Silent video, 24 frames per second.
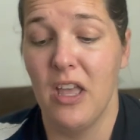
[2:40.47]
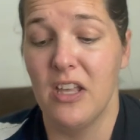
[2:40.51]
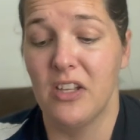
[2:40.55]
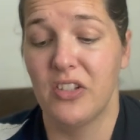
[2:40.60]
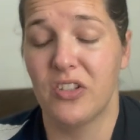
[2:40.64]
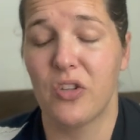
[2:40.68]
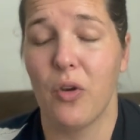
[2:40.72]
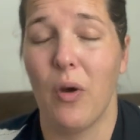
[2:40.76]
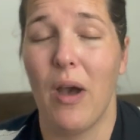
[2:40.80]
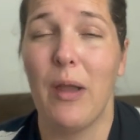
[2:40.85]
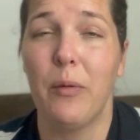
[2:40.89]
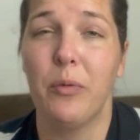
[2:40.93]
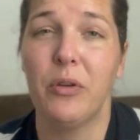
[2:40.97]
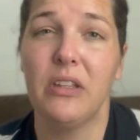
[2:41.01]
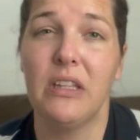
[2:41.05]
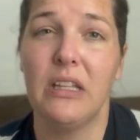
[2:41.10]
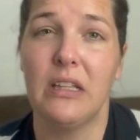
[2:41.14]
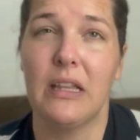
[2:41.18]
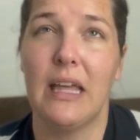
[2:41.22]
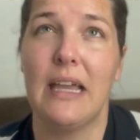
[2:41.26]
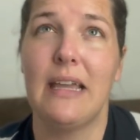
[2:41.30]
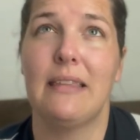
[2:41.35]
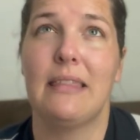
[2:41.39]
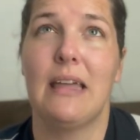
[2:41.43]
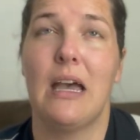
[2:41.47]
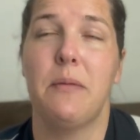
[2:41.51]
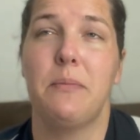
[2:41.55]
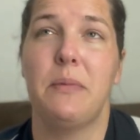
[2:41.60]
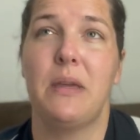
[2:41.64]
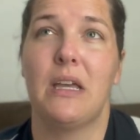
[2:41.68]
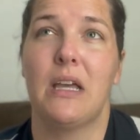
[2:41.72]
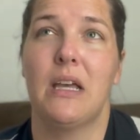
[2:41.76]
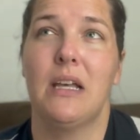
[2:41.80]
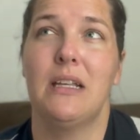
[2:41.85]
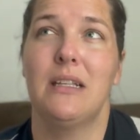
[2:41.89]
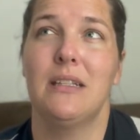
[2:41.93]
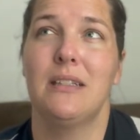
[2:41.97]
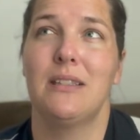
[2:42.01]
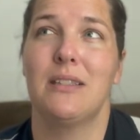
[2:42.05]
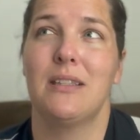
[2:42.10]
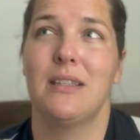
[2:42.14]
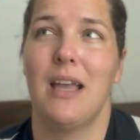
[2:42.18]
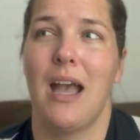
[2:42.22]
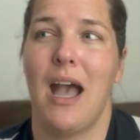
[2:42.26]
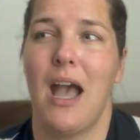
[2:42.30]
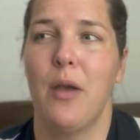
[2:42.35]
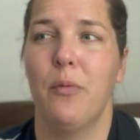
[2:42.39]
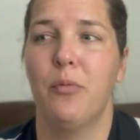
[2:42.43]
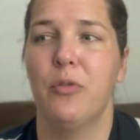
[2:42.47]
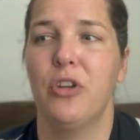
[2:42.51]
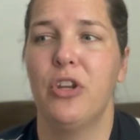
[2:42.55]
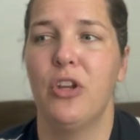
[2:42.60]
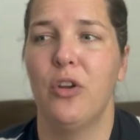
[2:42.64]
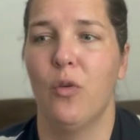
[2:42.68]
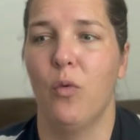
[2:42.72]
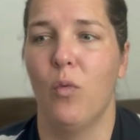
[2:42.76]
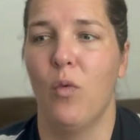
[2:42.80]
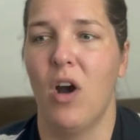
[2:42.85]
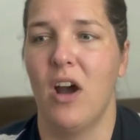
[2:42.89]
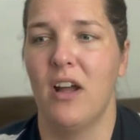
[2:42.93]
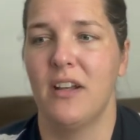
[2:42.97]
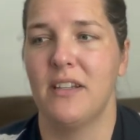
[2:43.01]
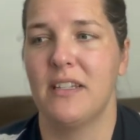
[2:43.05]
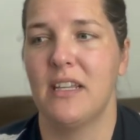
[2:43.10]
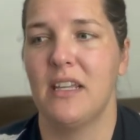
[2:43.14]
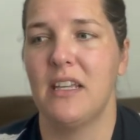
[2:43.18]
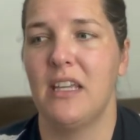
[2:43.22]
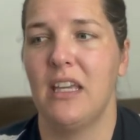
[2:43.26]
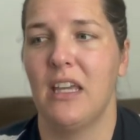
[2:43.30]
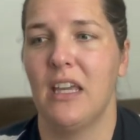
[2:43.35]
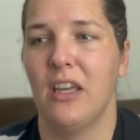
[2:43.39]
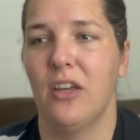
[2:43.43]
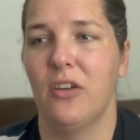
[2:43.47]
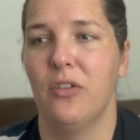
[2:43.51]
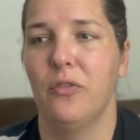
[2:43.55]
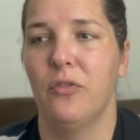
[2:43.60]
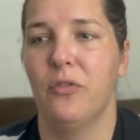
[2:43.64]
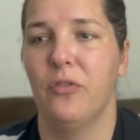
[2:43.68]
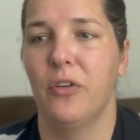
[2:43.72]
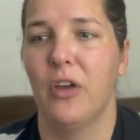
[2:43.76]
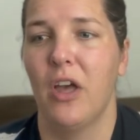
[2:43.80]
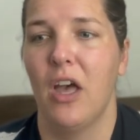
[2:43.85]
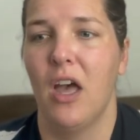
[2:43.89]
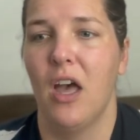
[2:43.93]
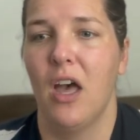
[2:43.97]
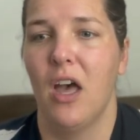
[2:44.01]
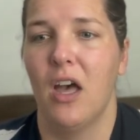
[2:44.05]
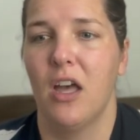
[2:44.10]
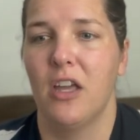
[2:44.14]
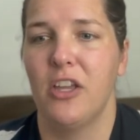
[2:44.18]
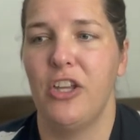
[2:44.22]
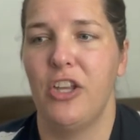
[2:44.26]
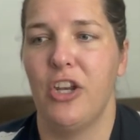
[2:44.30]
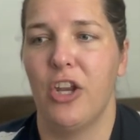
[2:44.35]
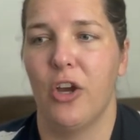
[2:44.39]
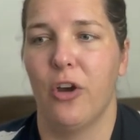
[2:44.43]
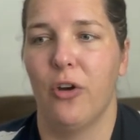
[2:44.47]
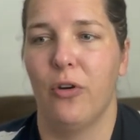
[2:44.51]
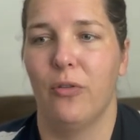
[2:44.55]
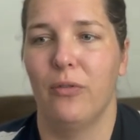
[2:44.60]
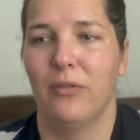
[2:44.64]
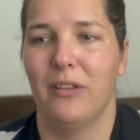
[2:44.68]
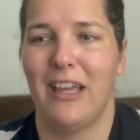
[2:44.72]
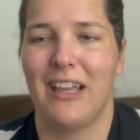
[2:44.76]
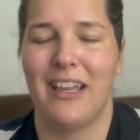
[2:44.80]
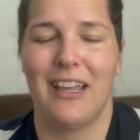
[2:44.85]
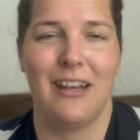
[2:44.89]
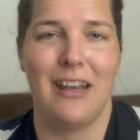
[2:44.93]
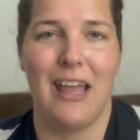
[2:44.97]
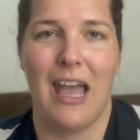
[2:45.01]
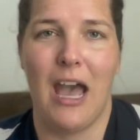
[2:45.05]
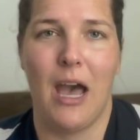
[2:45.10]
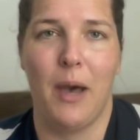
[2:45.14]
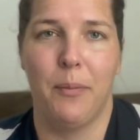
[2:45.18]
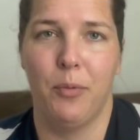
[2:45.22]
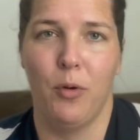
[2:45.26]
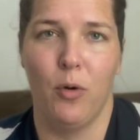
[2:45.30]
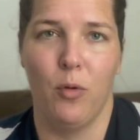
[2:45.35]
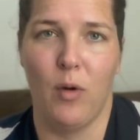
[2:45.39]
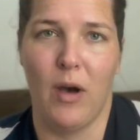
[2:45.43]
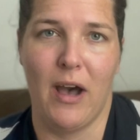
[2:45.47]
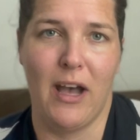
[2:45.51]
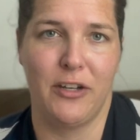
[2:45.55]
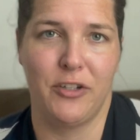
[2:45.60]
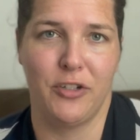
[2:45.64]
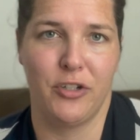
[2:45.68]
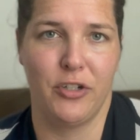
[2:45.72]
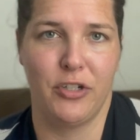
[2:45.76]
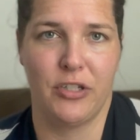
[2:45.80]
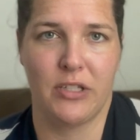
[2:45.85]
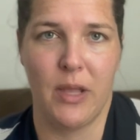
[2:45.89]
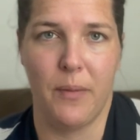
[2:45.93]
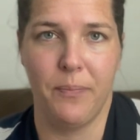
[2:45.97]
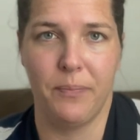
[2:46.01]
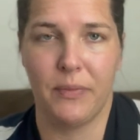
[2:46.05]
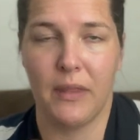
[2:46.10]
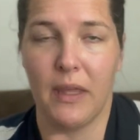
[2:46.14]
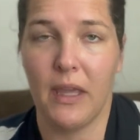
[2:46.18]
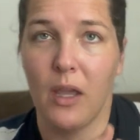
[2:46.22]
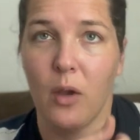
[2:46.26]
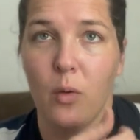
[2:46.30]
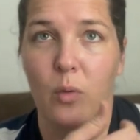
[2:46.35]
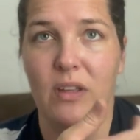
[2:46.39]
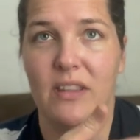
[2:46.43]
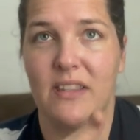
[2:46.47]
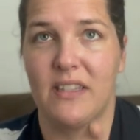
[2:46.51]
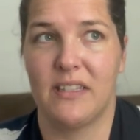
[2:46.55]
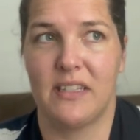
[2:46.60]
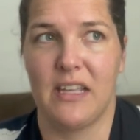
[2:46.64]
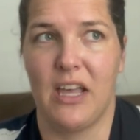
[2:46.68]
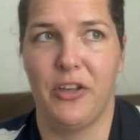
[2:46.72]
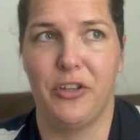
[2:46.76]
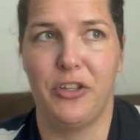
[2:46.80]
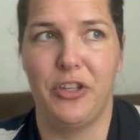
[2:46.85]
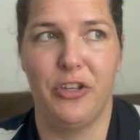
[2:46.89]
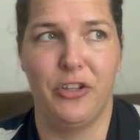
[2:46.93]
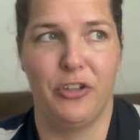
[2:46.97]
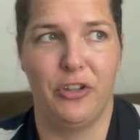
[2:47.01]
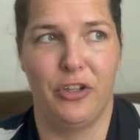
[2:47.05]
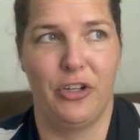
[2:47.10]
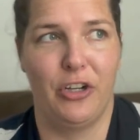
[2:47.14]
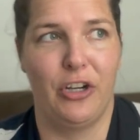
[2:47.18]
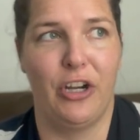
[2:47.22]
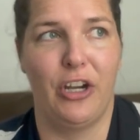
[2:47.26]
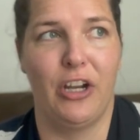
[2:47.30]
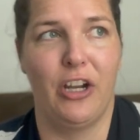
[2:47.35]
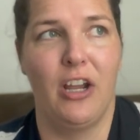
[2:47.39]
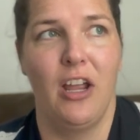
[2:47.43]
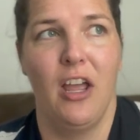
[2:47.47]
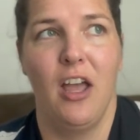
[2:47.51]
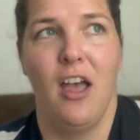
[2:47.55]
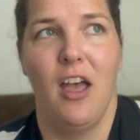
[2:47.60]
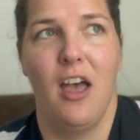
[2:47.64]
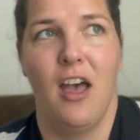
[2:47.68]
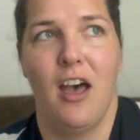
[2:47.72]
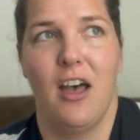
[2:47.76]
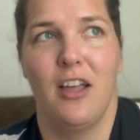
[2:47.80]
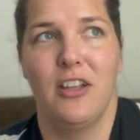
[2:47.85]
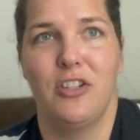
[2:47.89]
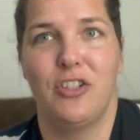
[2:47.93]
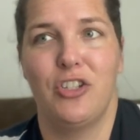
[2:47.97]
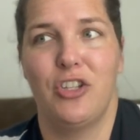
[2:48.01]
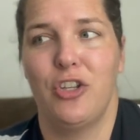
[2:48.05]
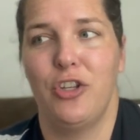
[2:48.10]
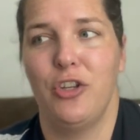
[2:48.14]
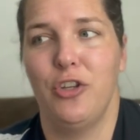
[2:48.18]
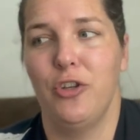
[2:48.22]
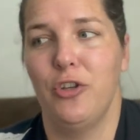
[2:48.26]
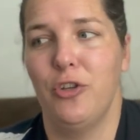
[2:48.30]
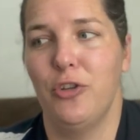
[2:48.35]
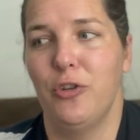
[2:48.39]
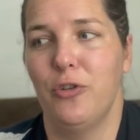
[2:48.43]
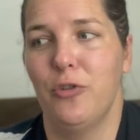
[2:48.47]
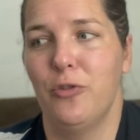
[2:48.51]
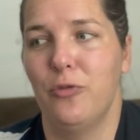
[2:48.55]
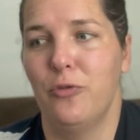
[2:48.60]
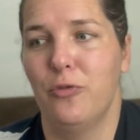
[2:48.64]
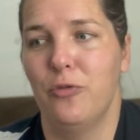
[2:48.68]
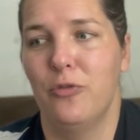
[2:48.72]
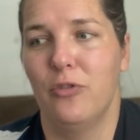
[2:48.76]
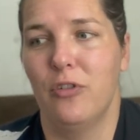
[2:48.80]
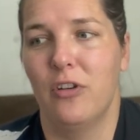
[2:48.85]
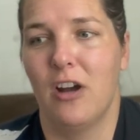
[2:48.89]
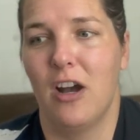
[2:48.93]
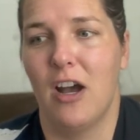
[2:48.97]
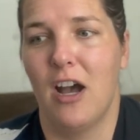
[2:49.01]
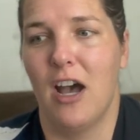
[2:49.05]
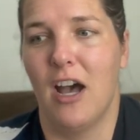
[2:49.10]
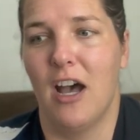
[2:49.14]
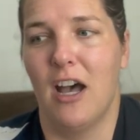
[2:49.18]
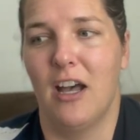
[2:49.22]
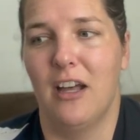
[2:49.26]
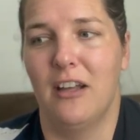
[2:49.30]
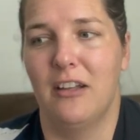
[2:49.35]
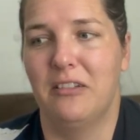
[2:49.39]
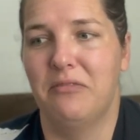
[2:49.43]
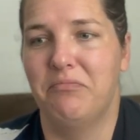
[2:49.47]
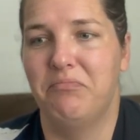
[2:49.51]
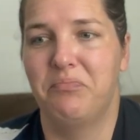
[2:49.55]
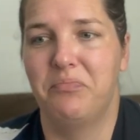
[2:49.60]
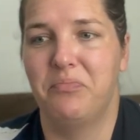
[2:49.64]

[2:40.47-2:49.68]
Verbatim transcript: So I really like that because I wouldn't want to give you know, like an Apple Watch or something with cellular to a